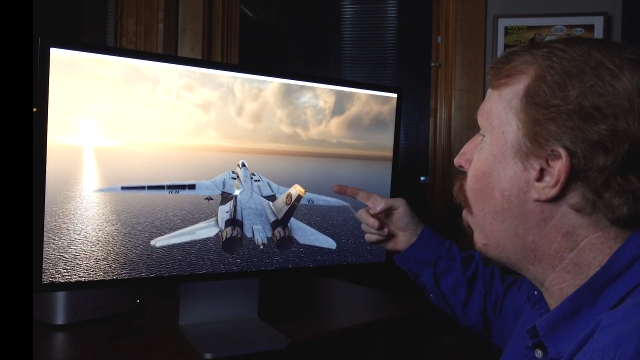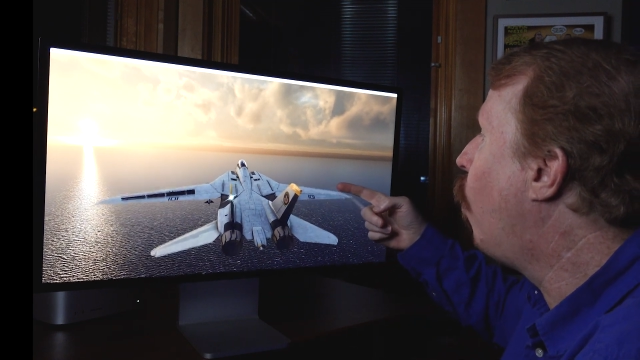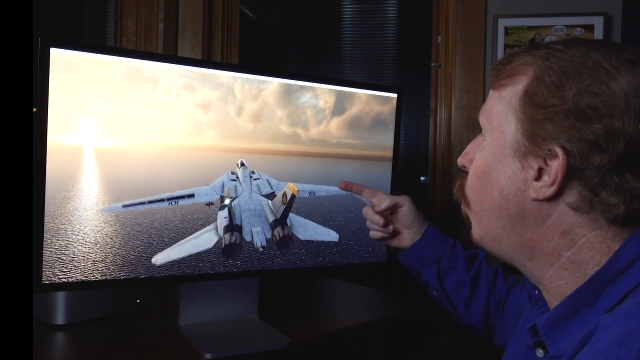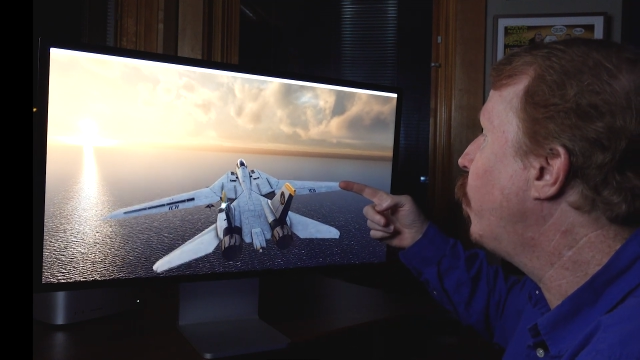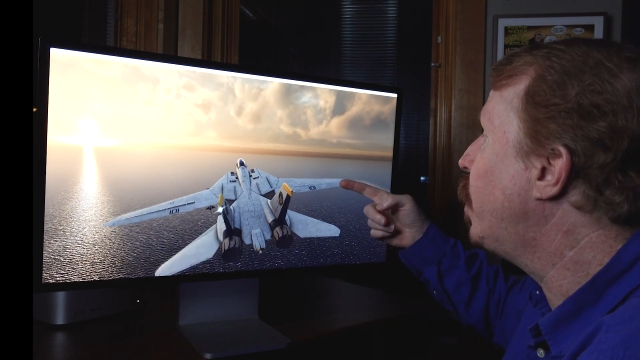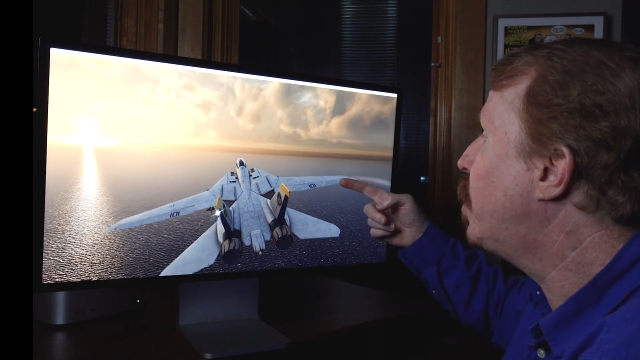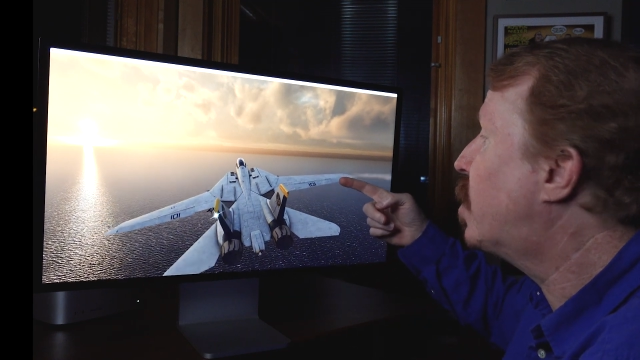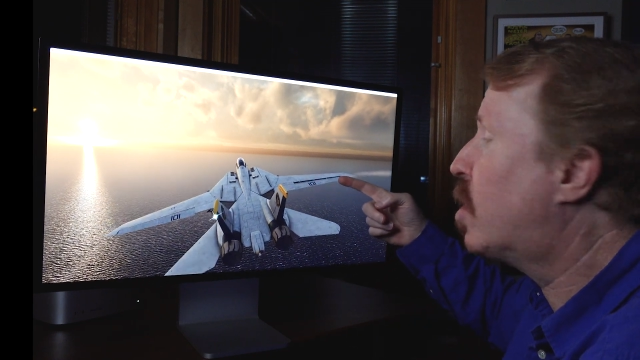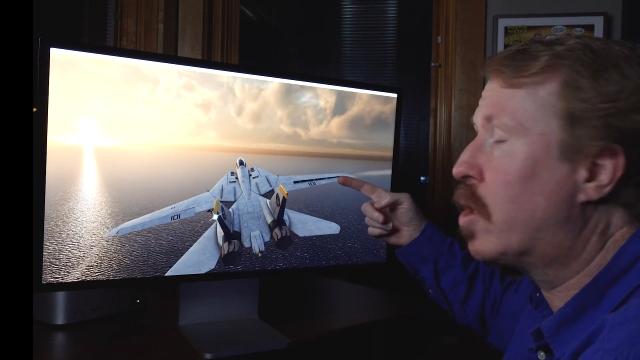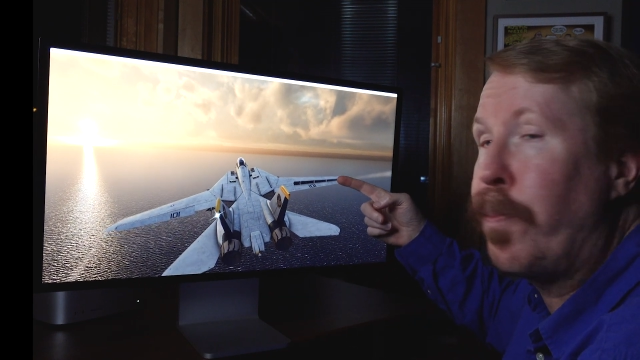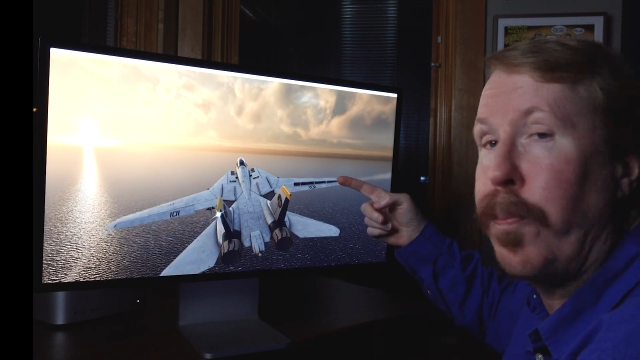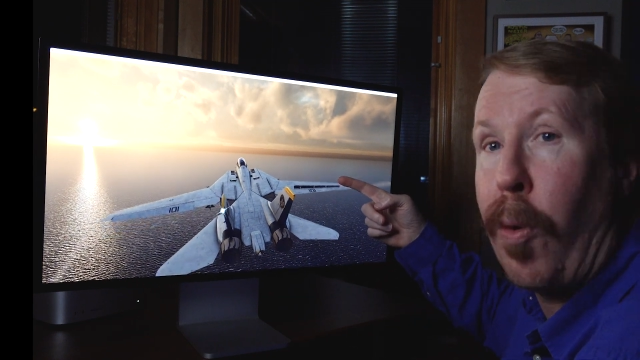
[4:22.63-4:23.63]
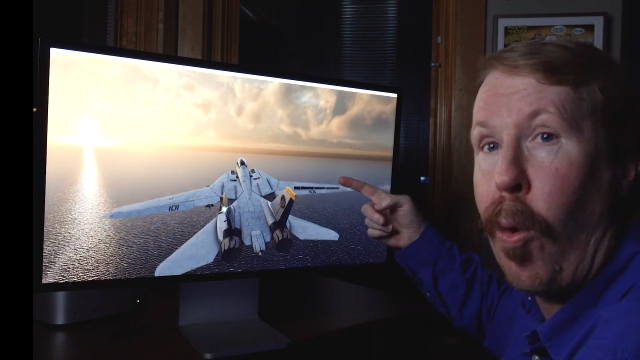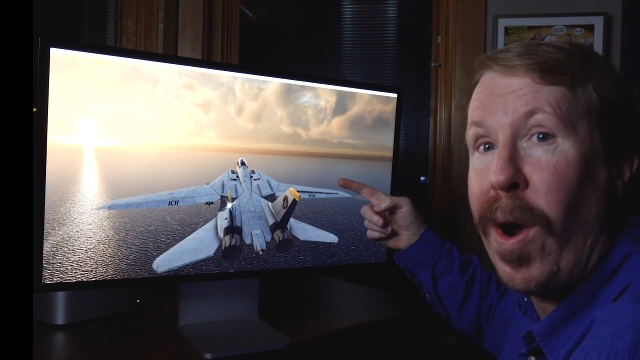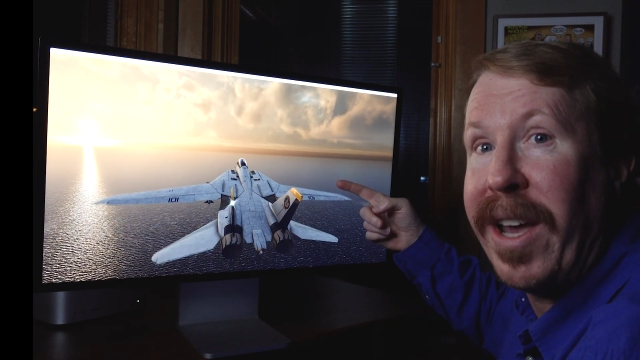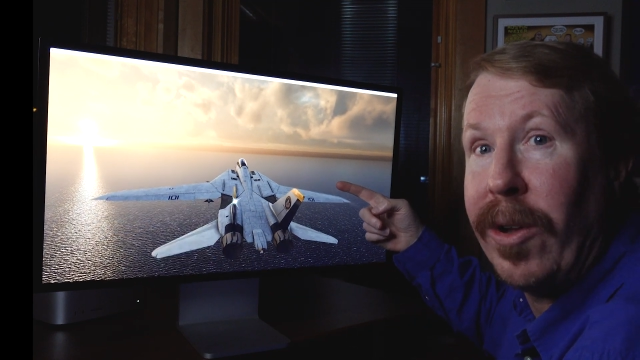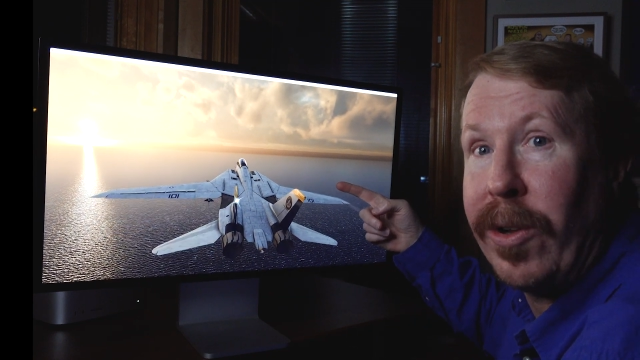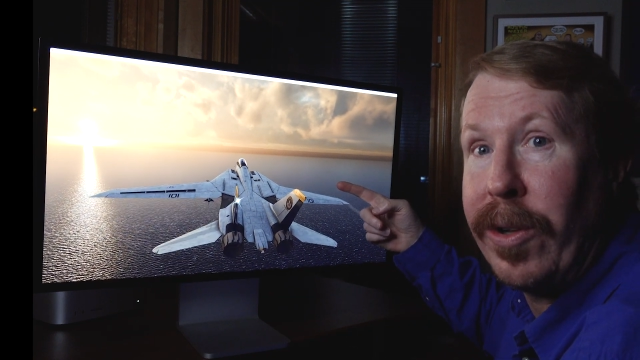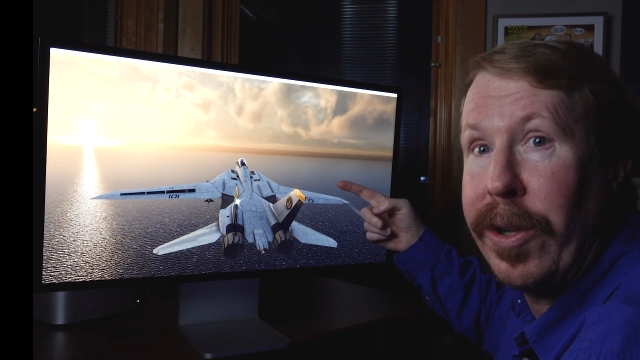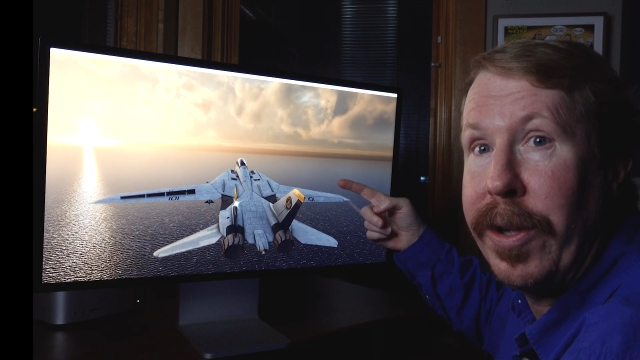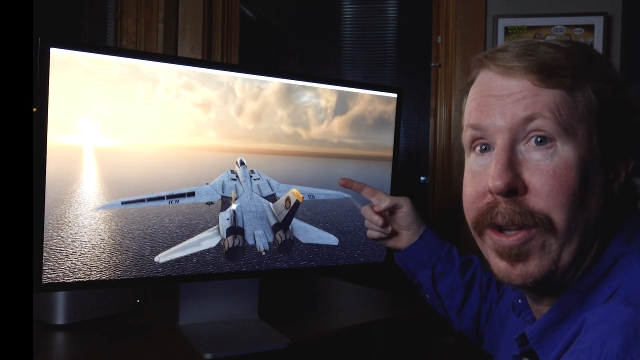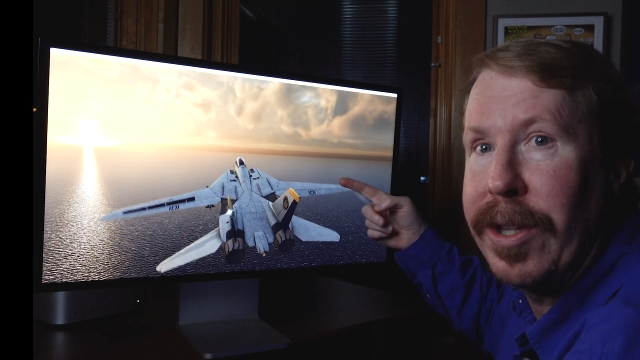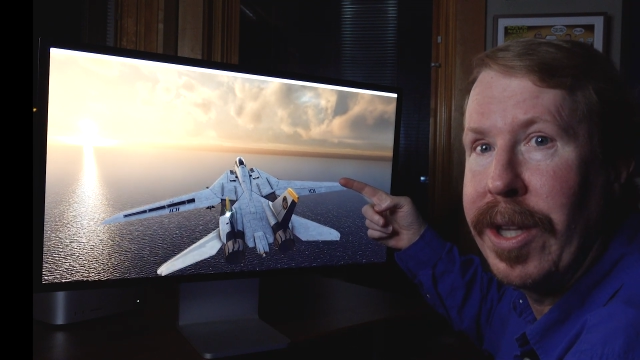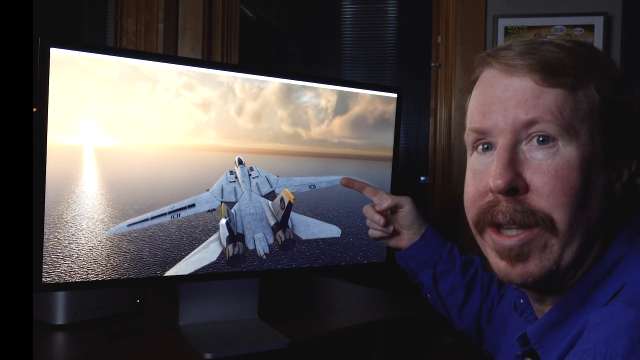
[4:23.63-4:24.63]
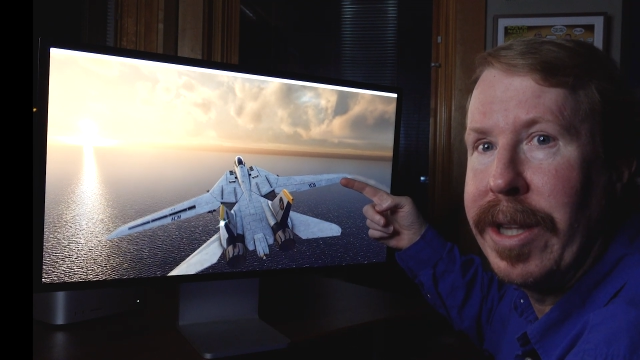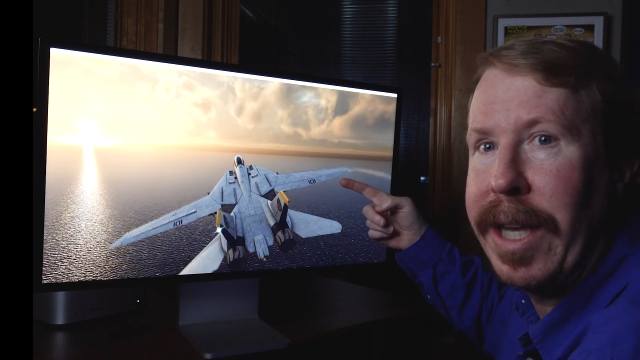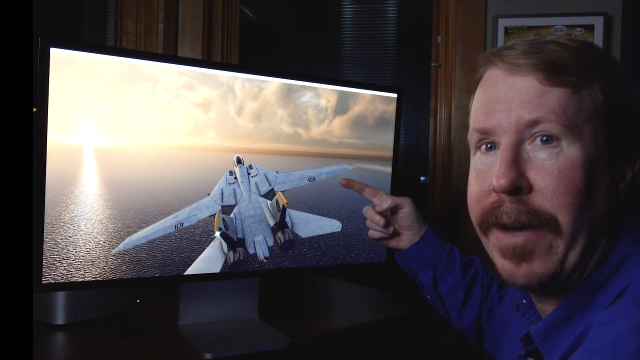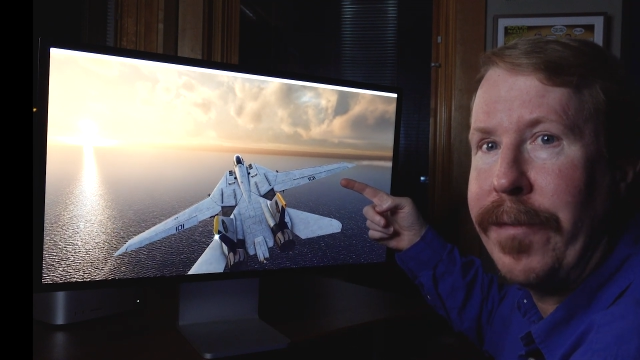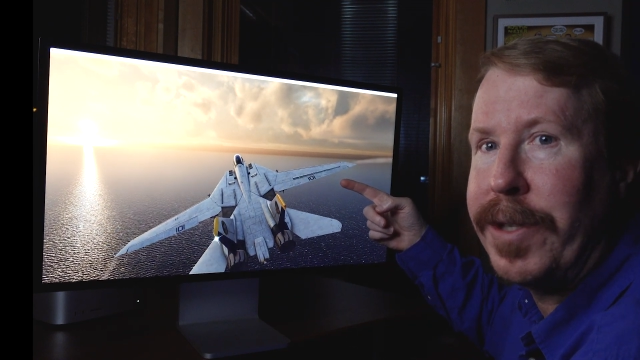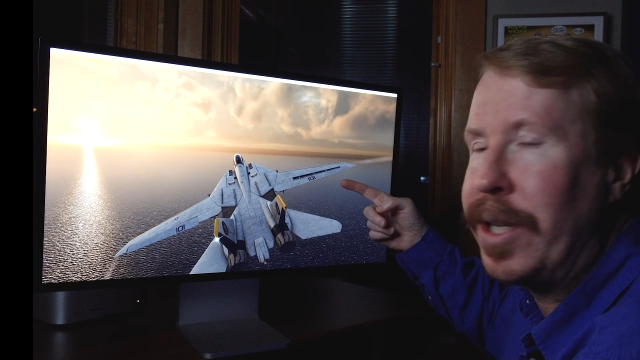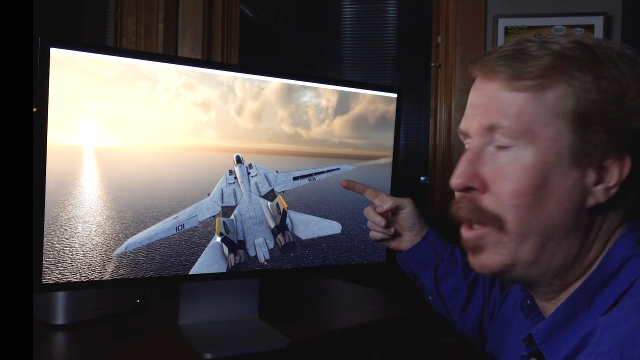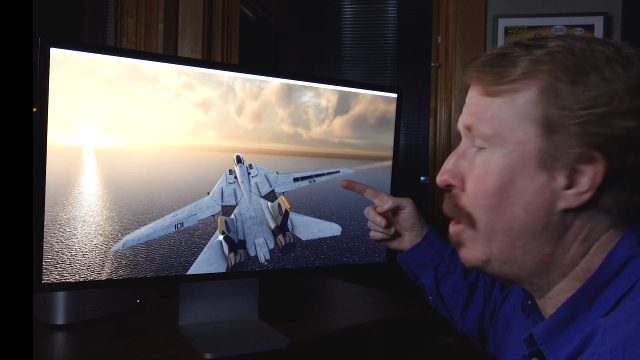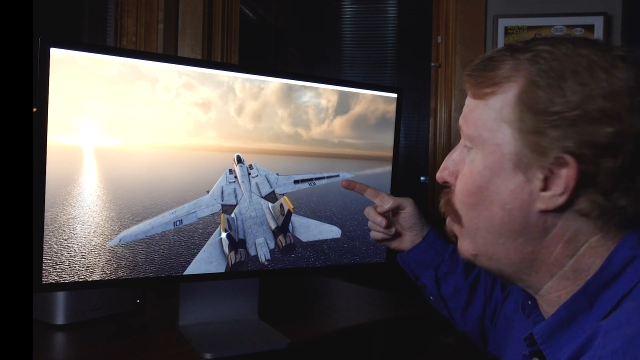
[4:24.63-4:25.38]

only spoil the lift that